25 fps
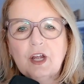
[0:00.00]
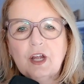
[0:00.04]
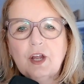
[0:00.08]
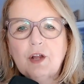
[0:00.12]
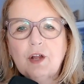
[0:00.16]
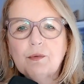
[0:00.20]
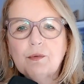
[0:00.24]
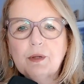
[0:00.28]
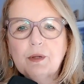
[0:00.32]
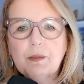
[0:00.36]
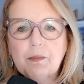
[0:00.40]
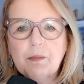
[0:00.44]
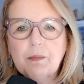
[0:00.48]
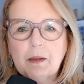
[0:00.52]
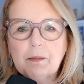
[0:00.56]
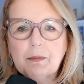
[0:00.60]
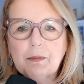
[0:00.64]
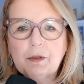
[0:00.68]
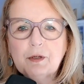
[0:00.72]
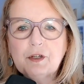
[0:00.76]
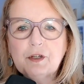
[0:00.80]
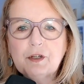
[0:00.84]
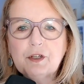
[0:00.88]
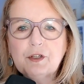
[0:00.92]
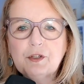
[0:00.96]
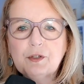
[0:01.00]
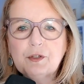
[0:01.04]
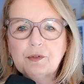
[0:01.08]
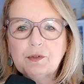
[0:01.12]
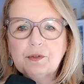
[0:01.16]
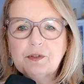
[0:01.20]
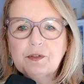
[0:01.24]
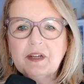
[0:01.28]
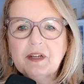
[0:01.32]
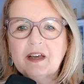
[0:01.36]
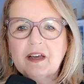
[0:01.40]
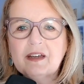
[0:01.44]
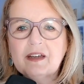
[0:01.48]
Remember, you're
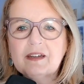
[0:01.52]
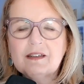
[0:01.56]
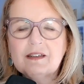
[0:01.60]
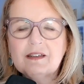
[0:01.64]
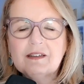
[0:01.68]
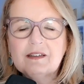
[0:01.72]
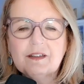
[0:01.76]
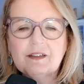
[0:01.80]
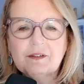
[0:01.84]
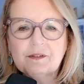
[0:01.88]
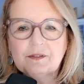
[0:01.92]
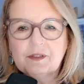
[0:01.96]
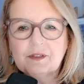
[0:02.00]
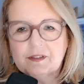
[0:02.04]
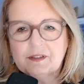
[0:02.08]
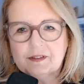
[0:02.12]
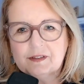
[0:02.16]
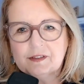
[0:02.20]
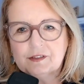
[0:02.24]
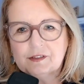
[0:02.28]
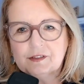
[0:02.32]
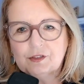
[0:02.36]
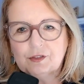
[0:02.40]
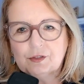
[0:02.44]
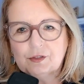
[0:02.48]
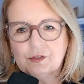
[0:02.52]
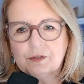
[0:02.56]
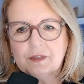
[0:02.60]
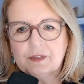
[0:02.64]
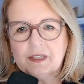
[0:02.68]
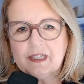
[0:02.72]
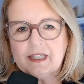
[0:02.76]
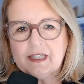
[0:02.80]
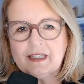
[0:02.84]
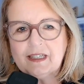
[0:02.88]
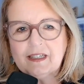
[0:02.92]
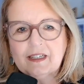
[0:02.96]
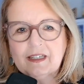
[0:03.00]
not alone on this
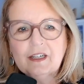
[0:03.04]
journey.